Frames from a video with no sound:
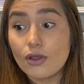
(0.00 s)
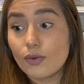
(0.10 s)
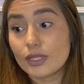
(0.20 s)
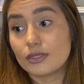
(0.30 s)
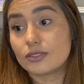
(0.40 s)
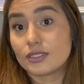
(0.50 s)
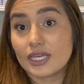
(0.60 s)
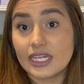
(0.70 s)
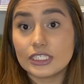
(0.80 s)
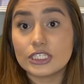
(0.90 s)
whether to the
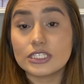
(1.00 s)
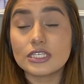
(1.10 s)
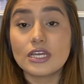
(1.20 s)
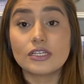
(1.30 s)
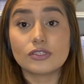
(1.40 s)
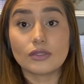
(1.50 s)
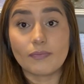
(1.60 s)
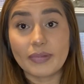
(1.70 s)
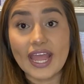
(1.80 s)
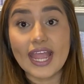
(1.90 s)
agent, to the
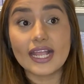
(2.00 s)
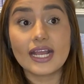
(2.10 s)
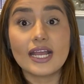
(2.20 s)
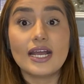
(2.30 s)
bank,